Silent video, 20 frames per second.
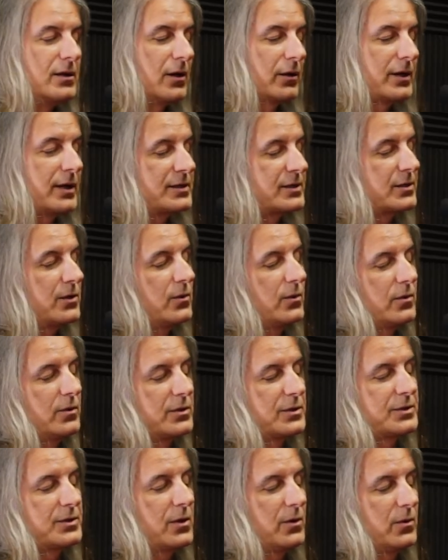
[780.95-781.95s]
Okay. So
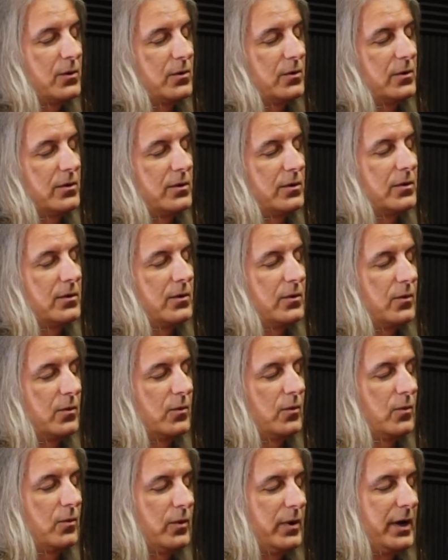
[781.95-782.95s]
so
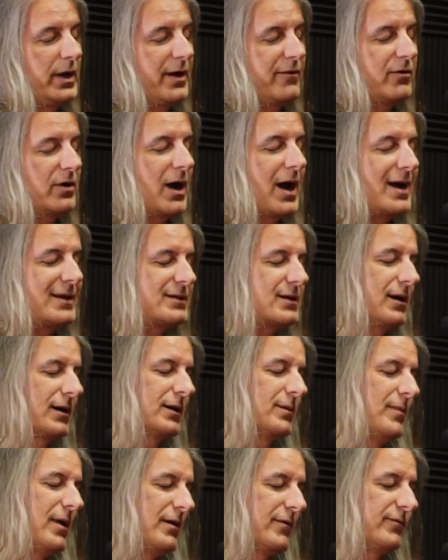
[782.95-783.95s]
whenever I
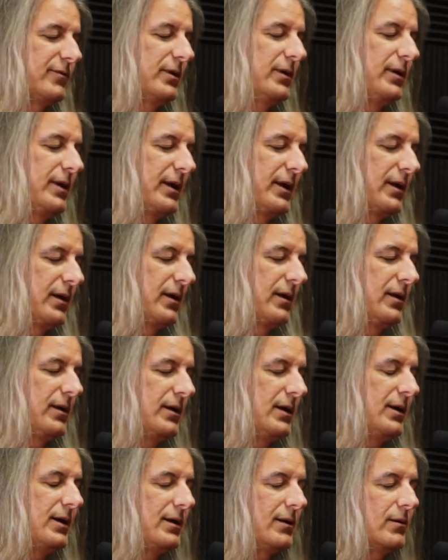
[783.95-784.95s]
talk about floating,
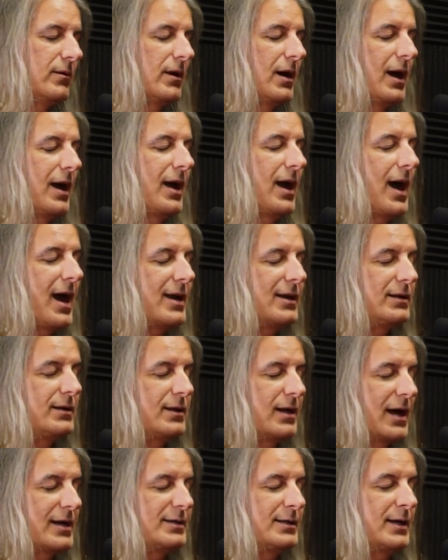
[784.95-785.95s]
it, I, I,
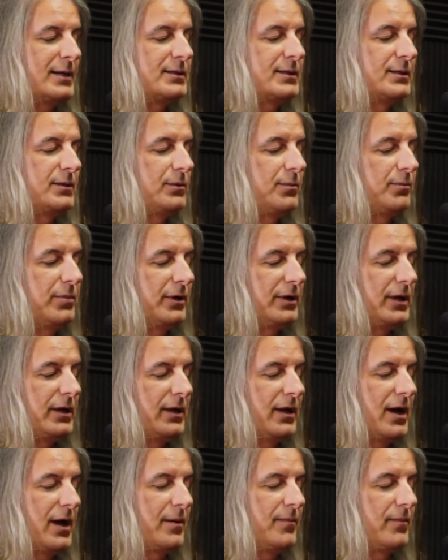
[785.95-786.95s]
I tend to
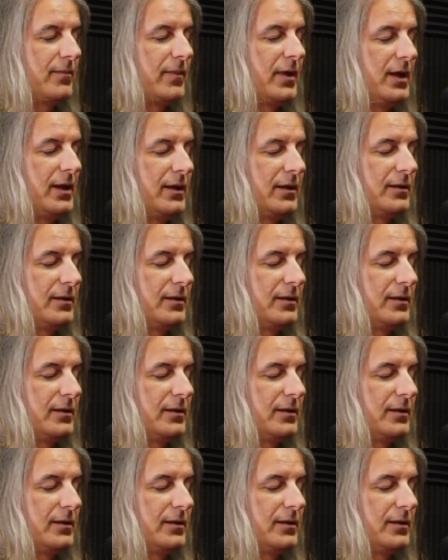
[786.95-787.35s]
put um,